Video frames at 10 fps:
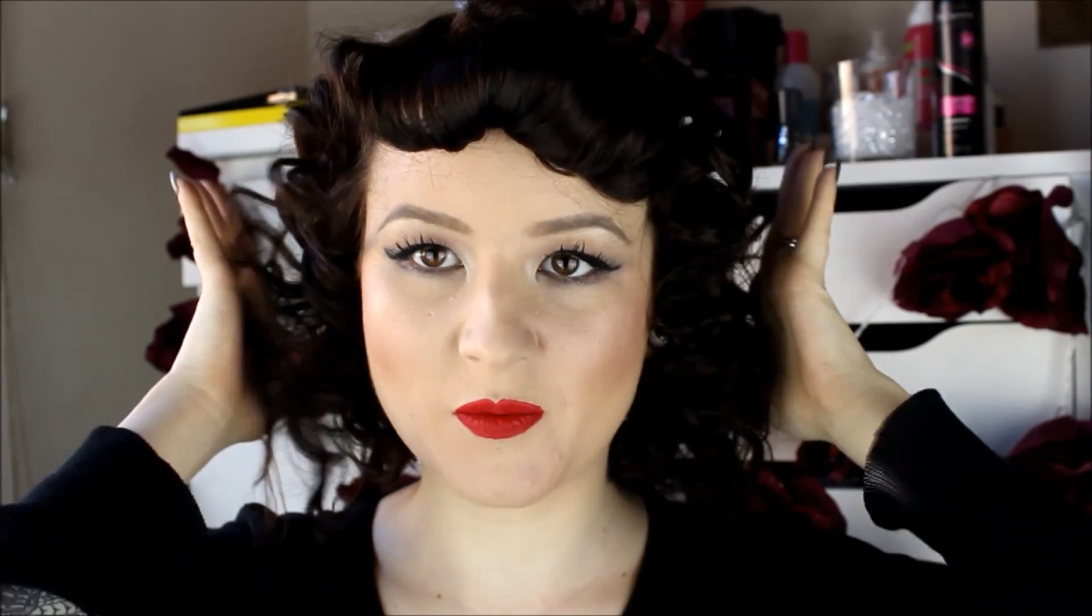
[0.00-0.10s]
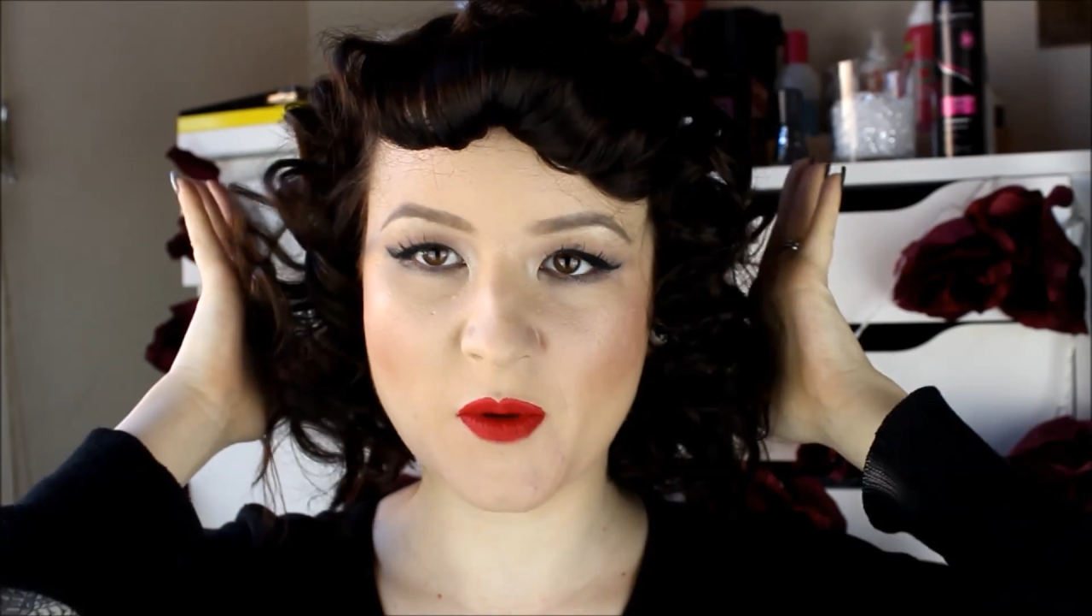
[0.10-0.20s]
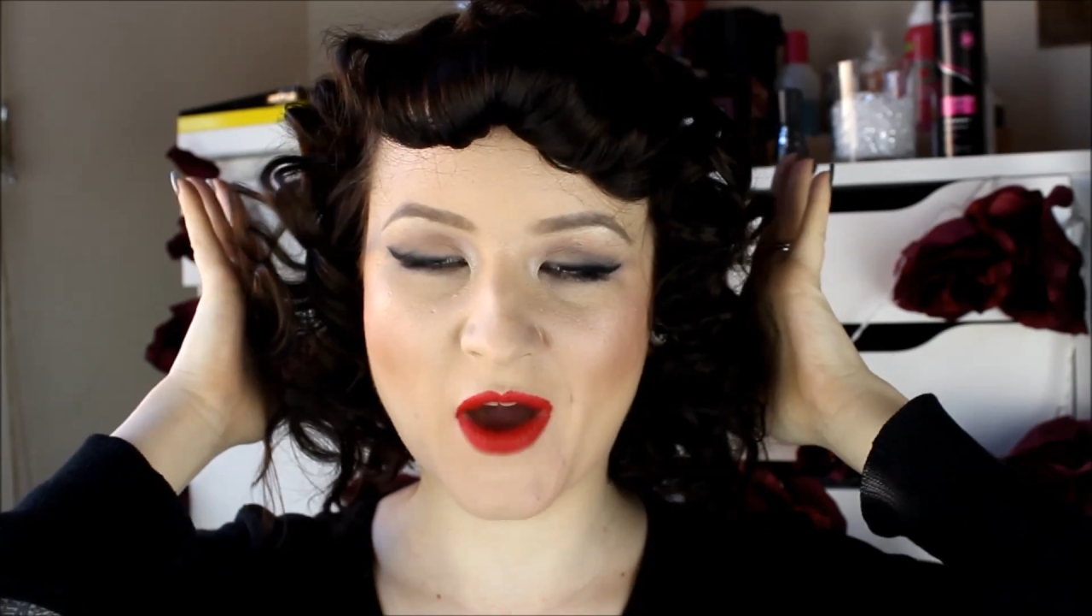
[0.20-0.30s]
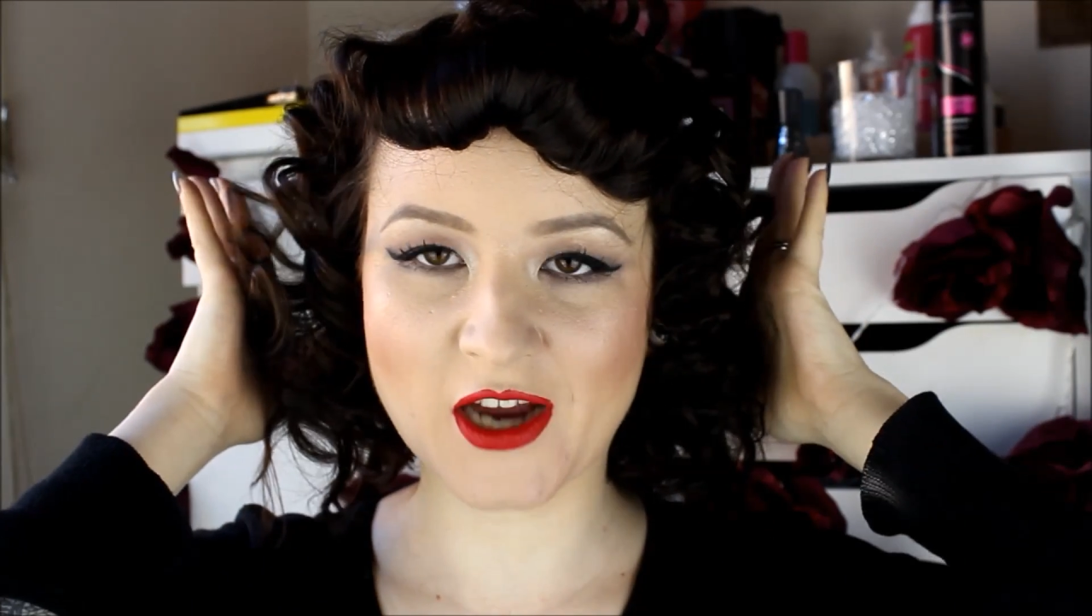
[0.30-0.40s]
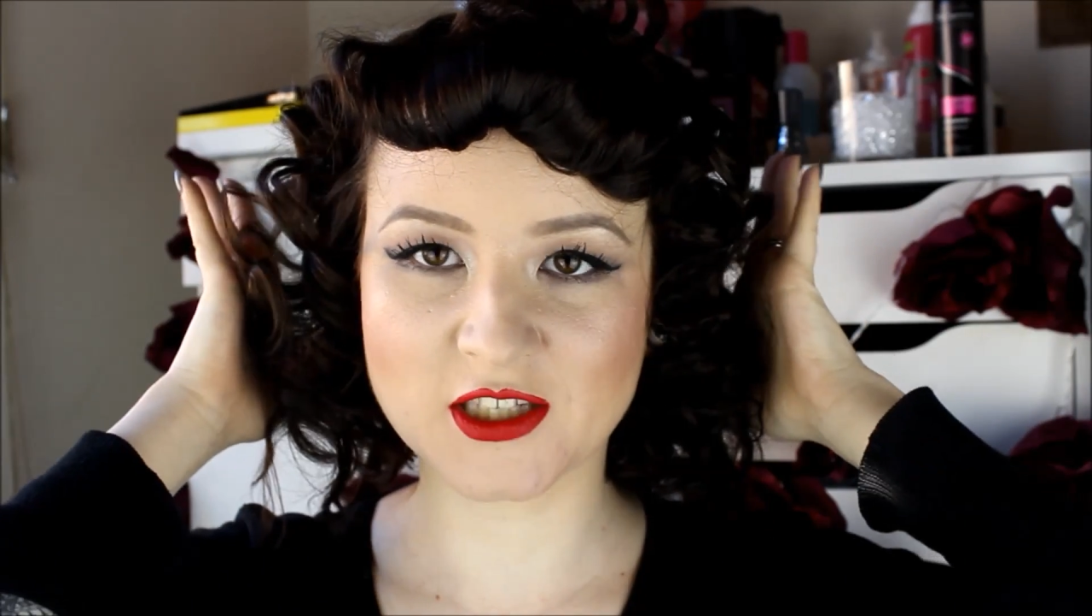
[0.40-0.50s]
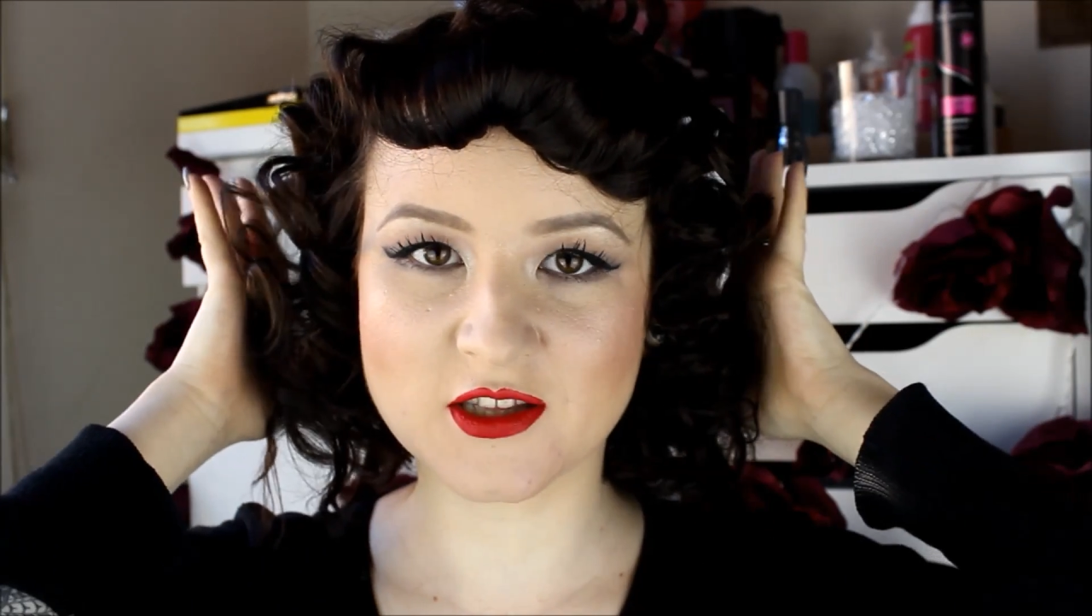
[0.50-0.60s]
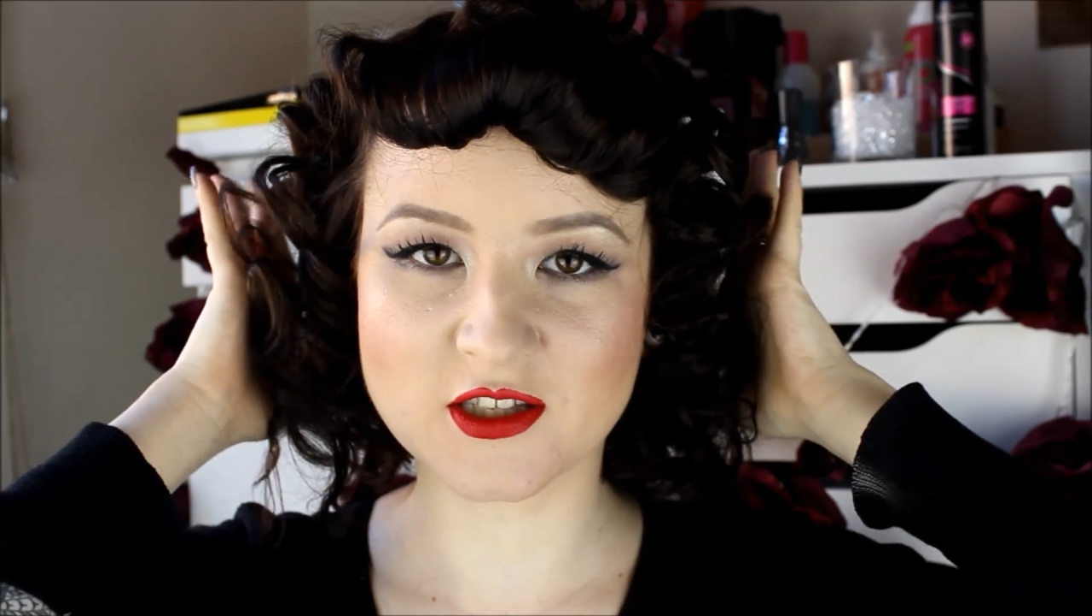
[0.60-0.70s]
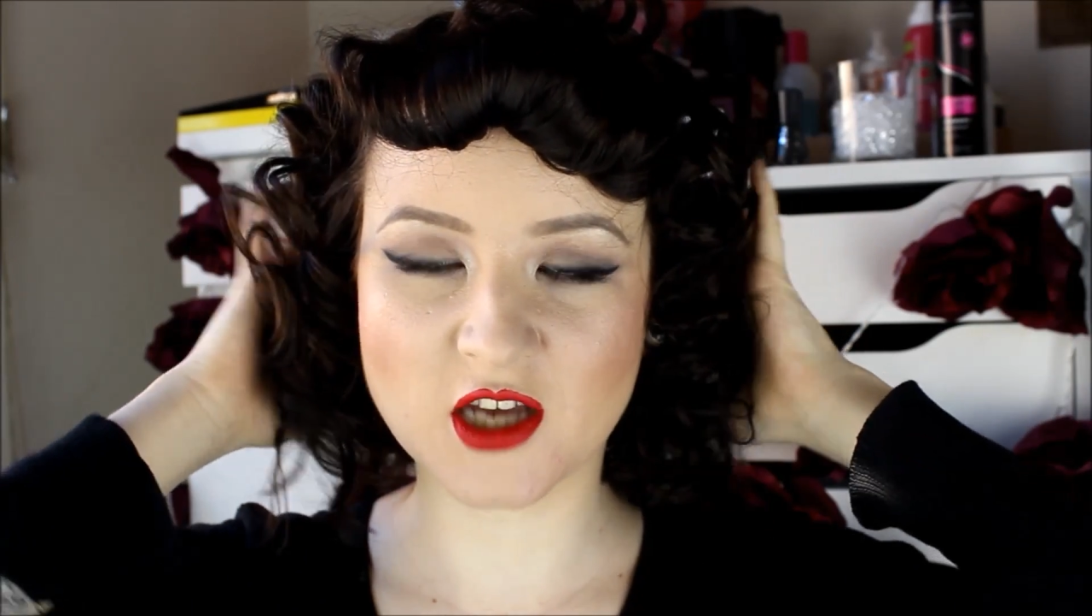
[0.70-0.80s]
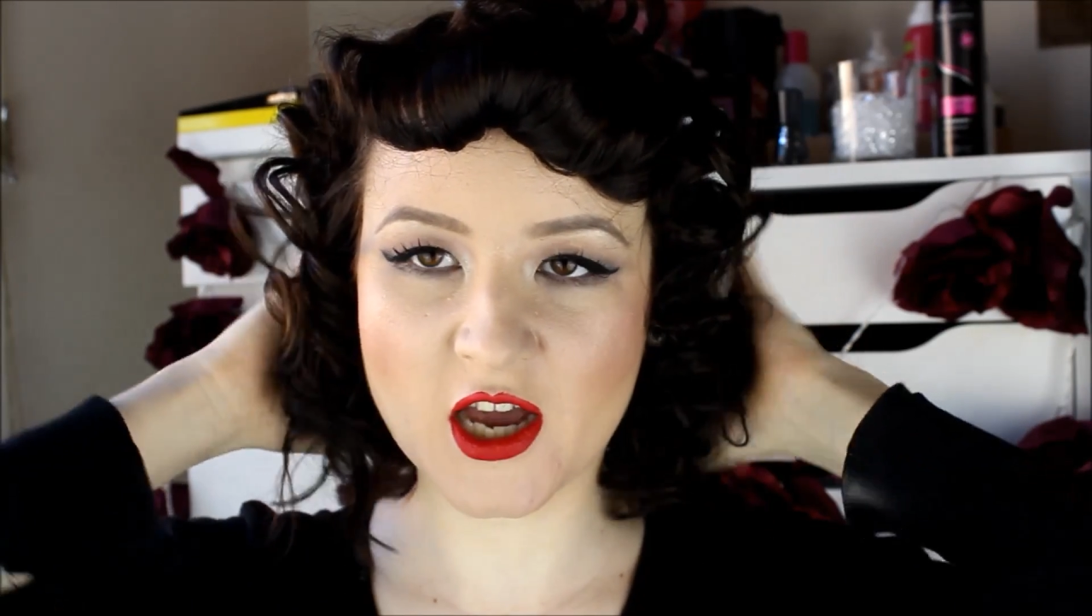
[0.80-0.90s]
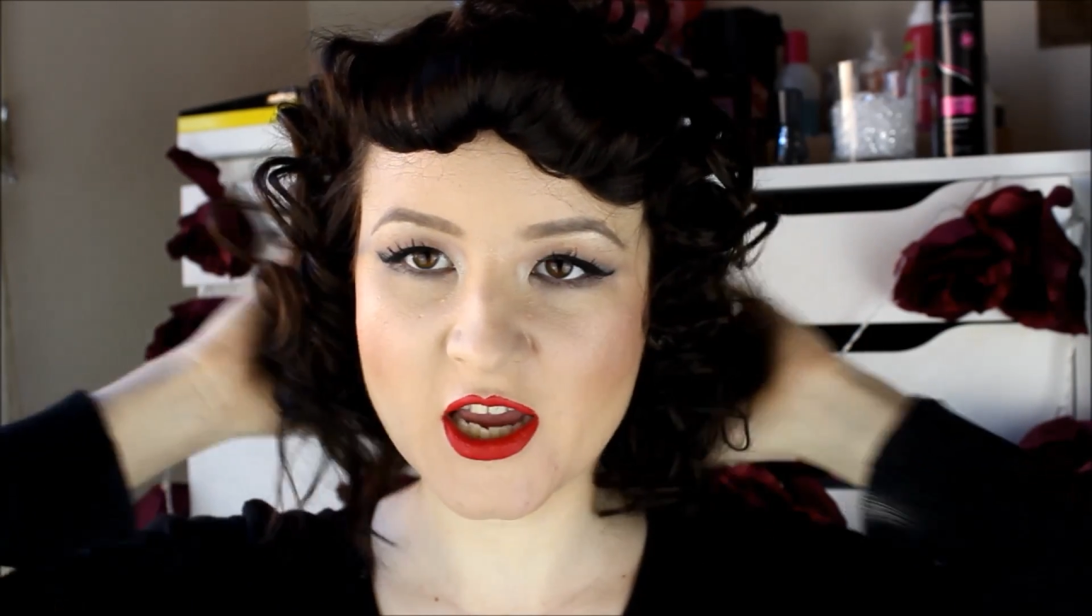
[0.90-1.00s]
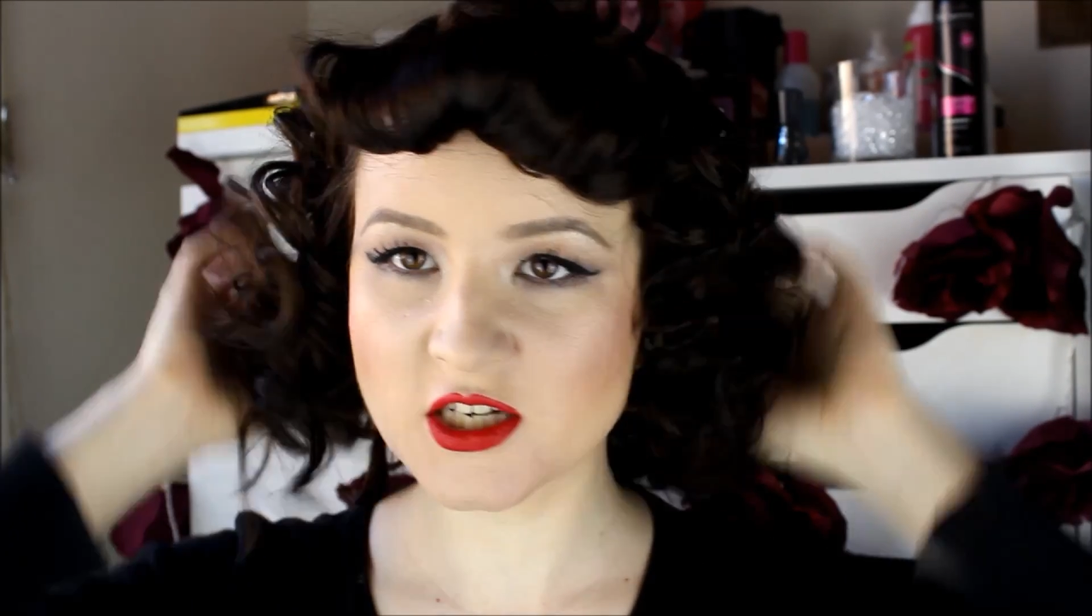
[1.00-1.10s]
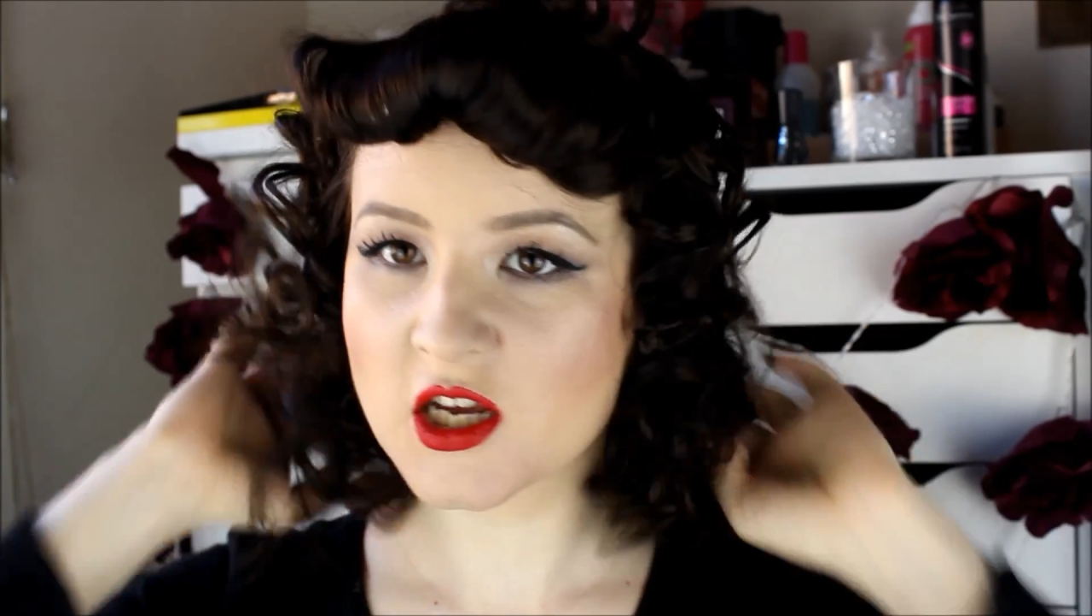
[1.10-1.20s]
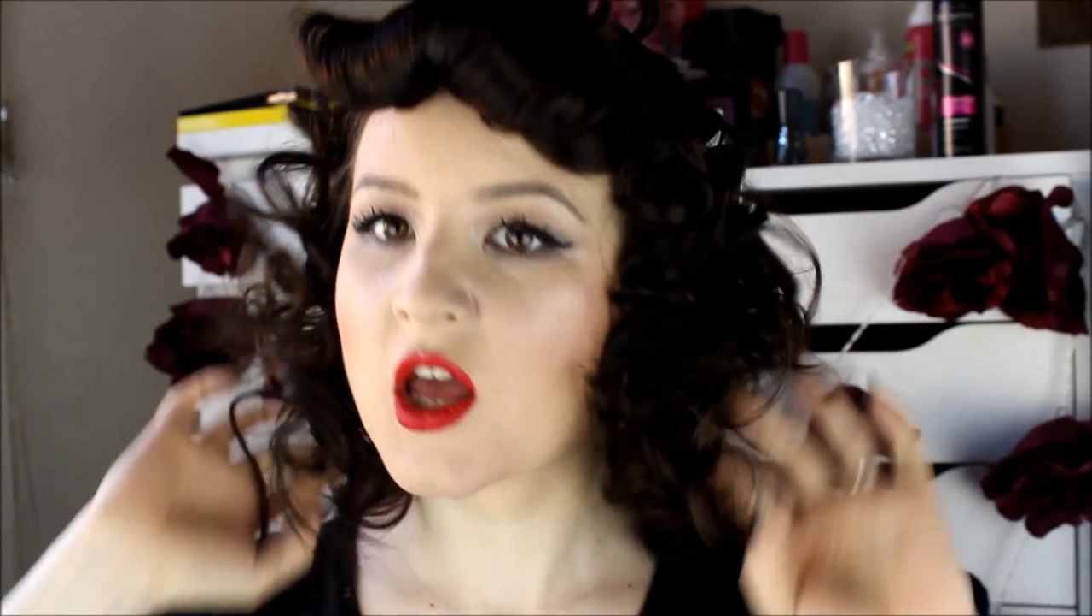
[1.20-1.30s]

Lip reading: it back to the side.